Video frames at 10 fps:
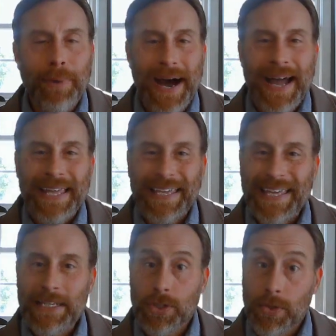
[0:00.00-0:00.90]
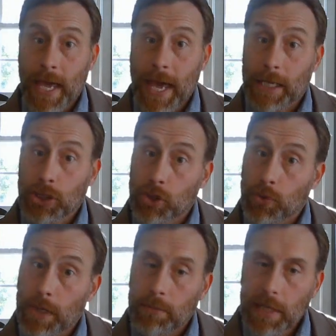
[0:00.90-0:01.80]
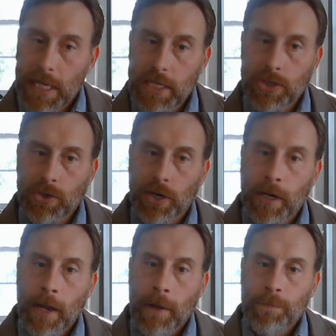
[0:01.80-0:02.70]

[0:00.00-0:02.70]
buying into that extreme Eastern